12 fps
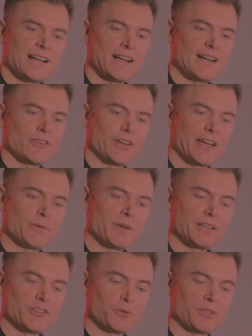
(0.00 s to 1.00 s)
Okay,
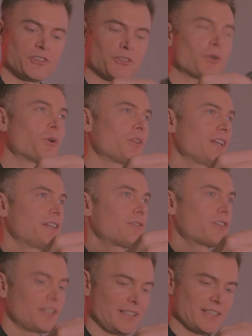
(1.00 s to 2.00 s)
wait, this one is totally
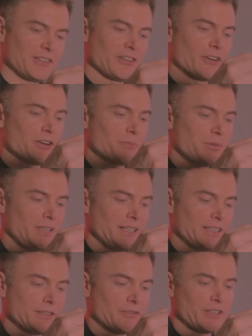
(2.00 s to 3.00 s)
different, or
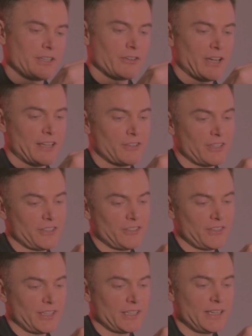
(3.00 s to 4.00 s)
completely different. Okay, so
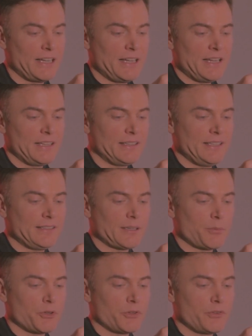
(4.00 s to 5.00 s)
this is the
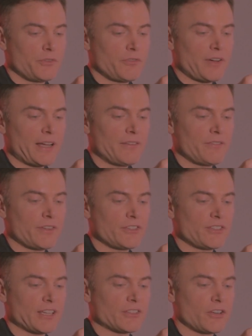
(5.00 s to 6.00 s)

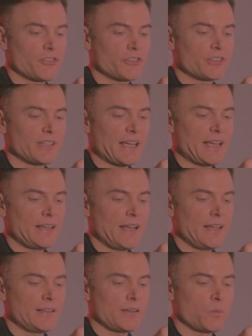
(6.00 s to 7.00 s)

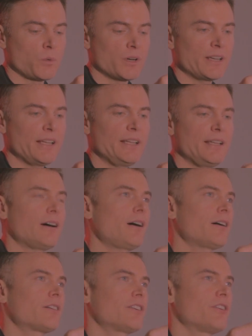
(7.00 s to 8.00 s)

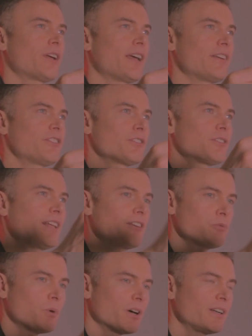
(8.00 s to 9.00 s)
DW5600NN1ER. Okay, so
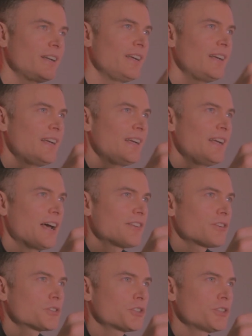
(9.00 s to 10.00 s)
this one,
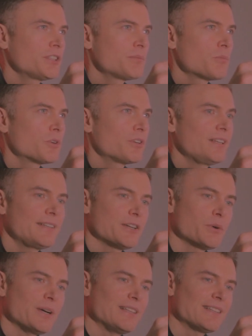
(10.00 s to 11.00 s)
as I'll show you in more
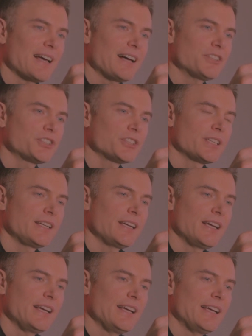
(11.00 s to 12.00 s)
detail, is
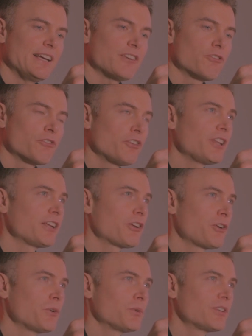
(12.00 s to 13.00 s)
actually a really
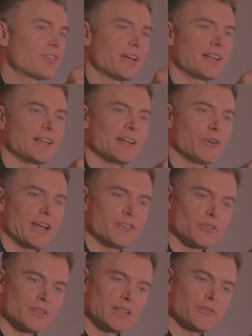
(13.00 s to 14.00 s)
cool design. Okay,
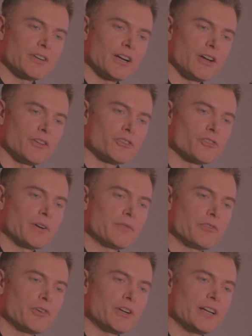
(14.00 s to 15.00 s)
it's got different colors
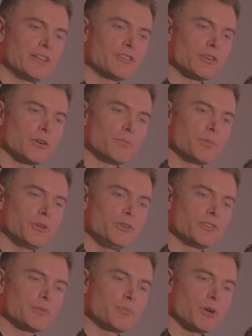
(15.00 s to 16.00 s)
running through it. It's got blues